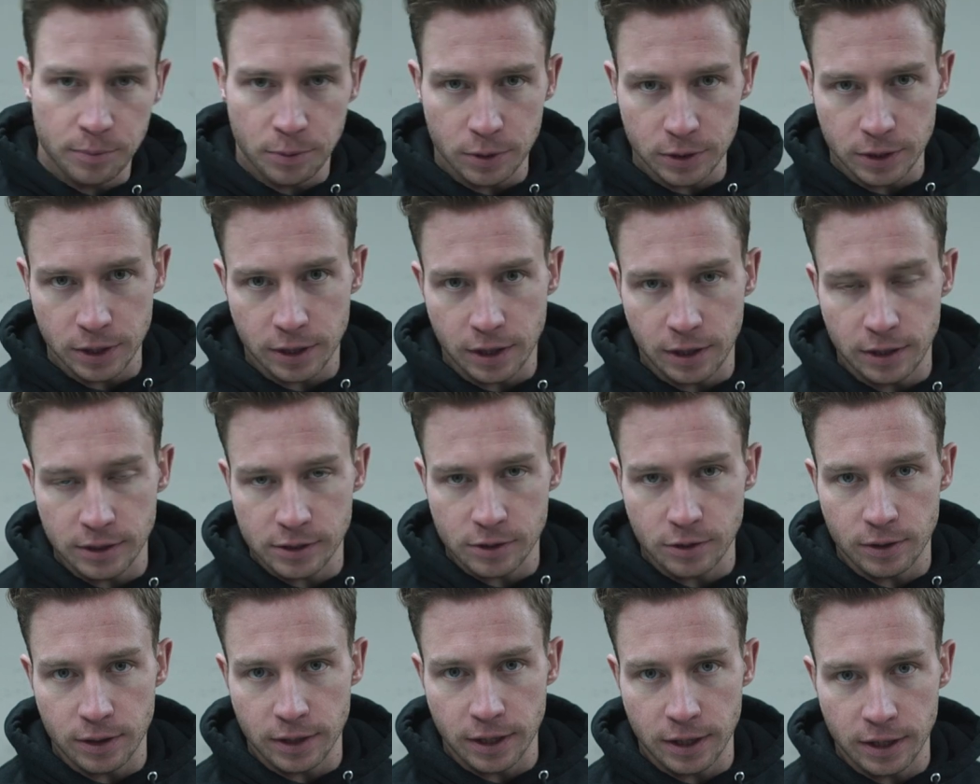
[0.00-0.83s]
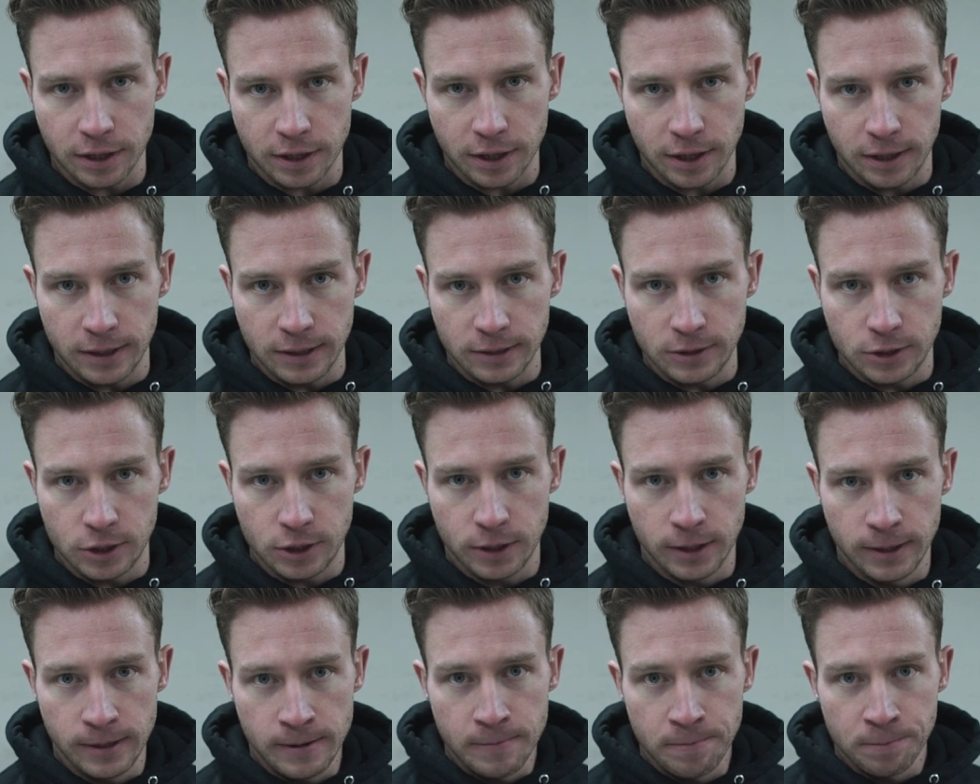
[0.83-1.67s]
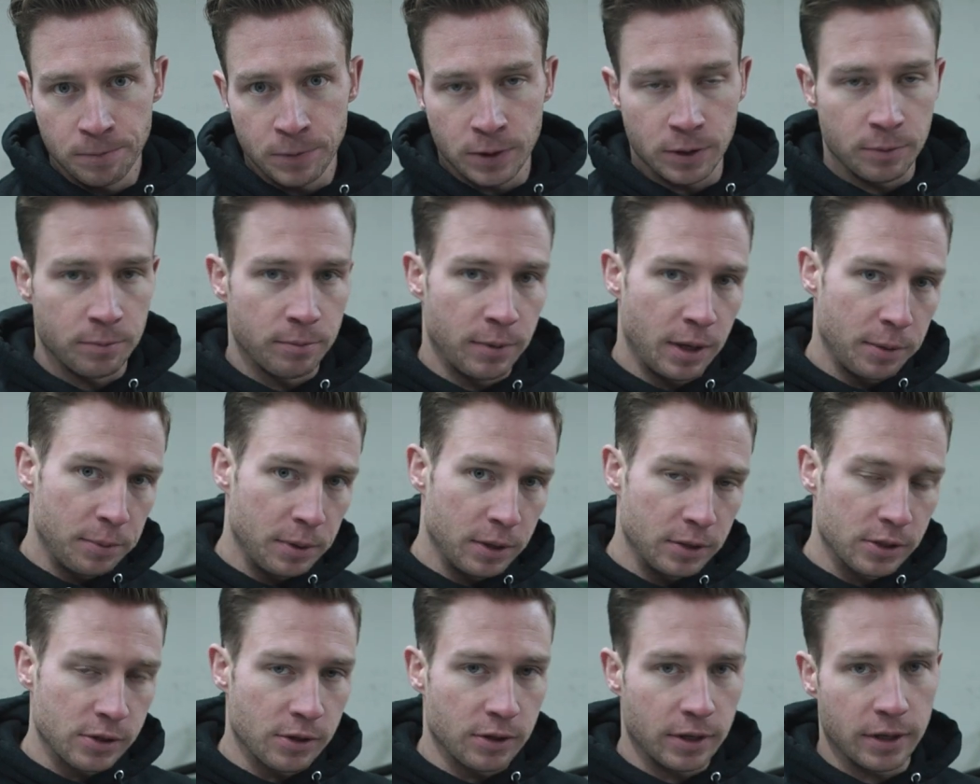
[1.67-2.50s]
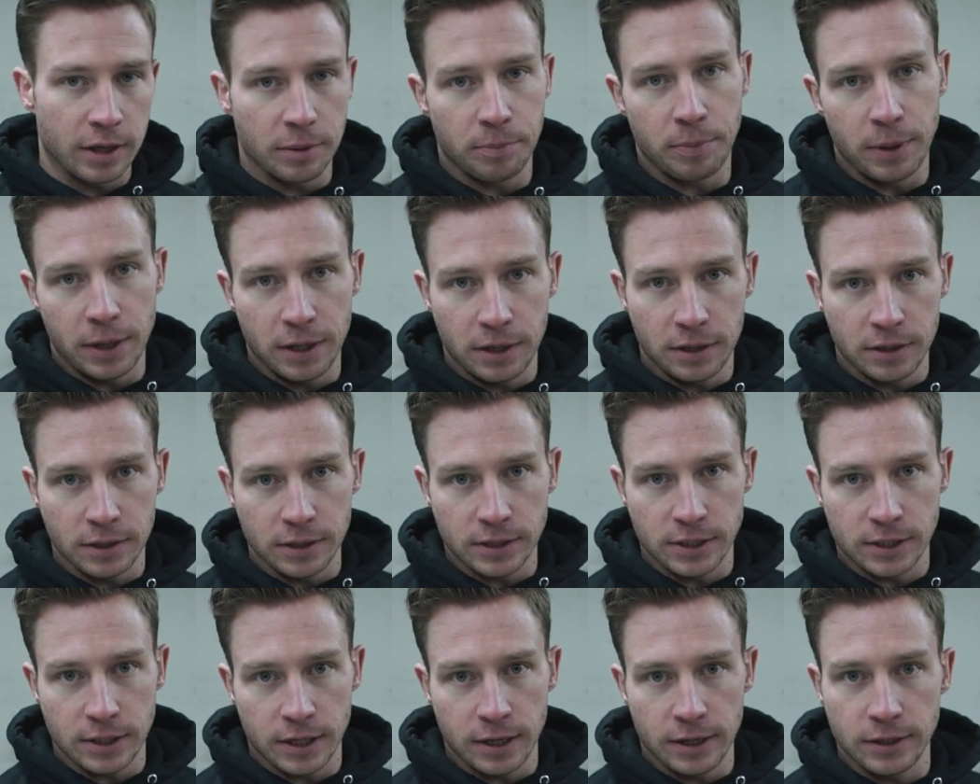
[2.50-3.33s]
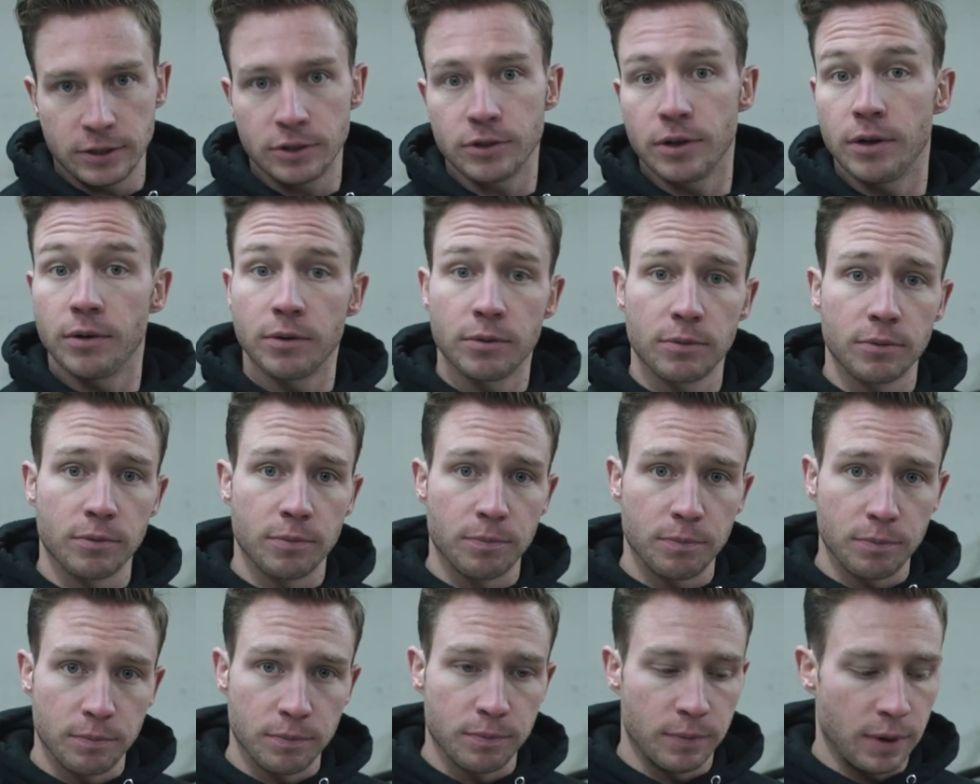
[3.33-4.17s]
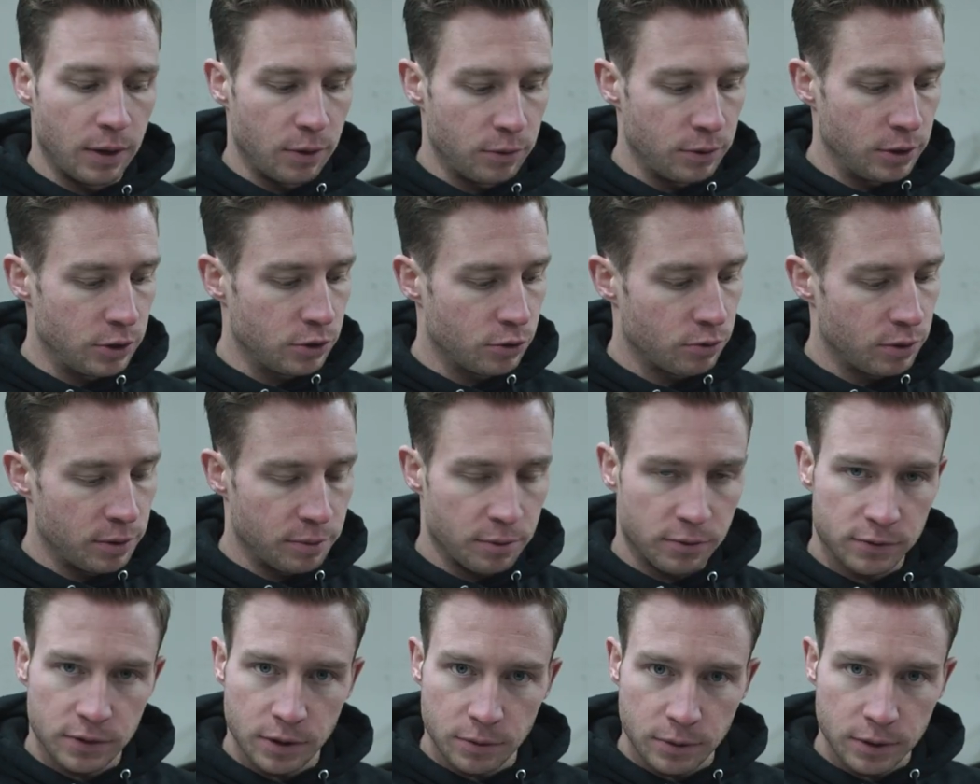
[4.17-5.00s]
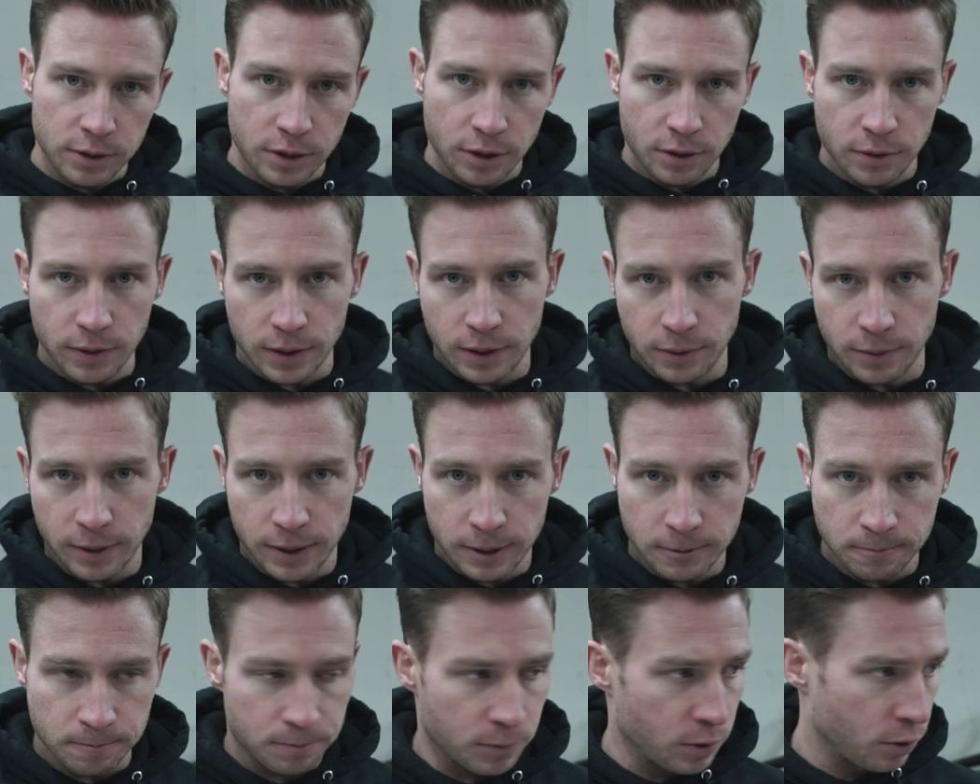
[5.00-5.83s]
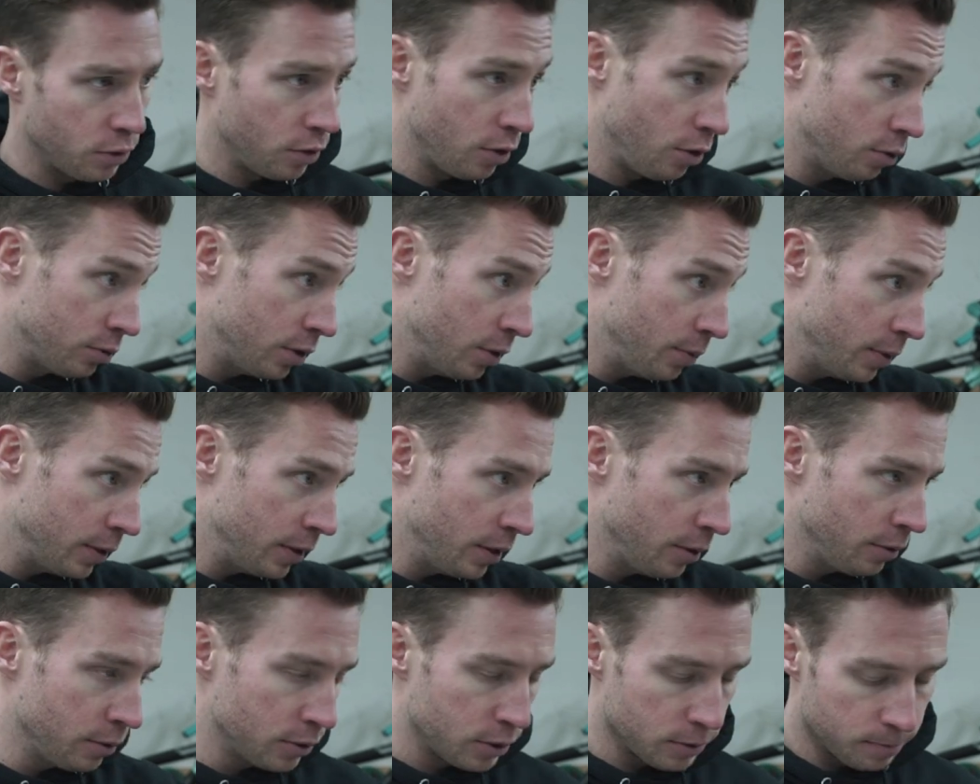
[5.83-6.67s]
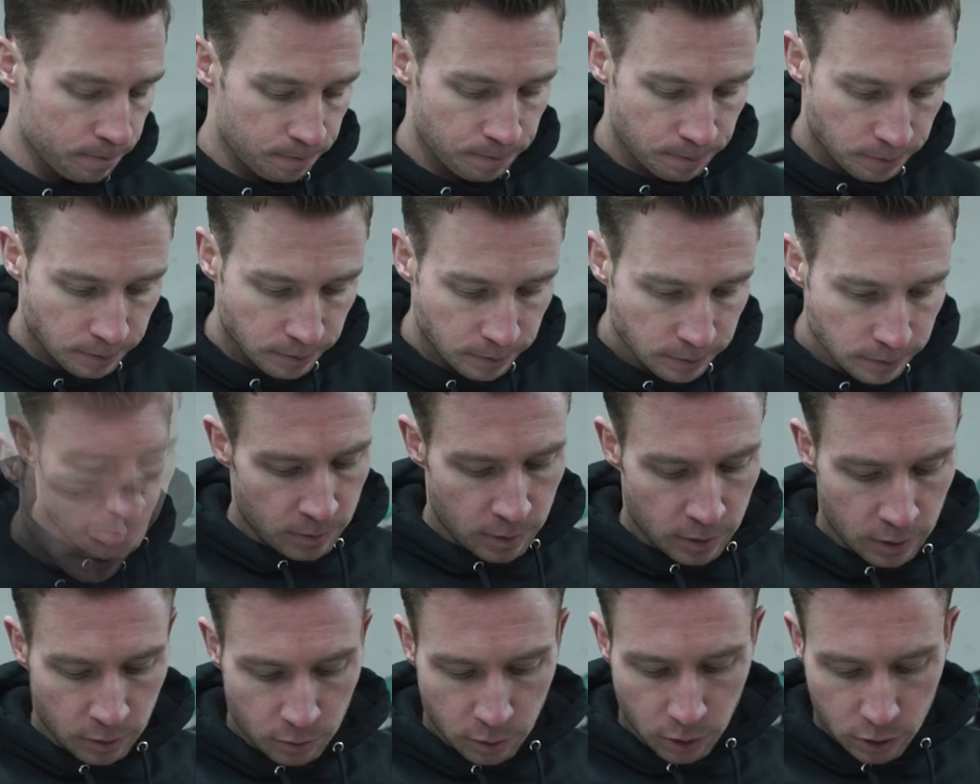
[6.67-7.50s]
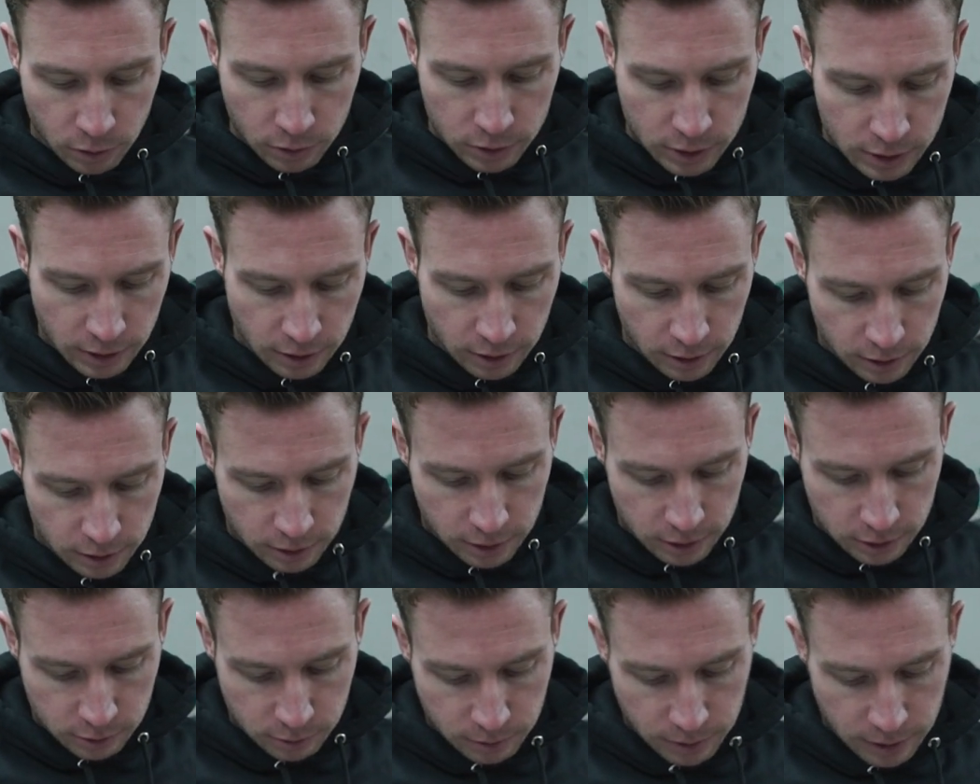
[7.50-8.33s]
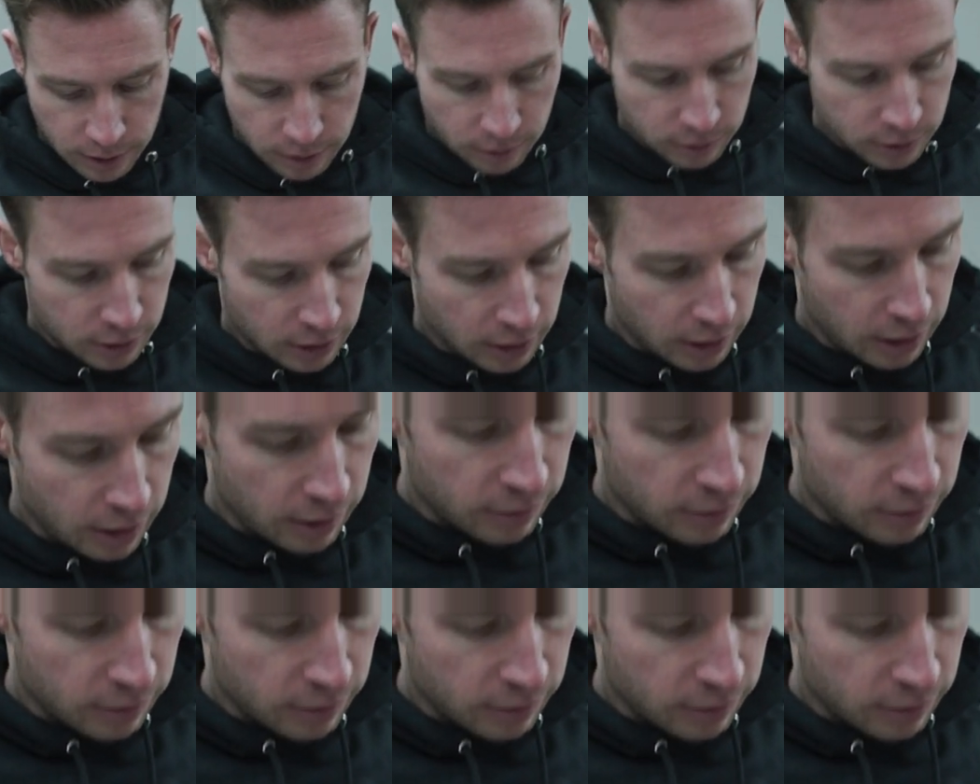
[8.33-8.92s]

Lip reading: point the car is gonna get a cage. Maybe it's gonna get painted inside, so I'll need to remove the window anyway, or all the windows. What you see here as well is like I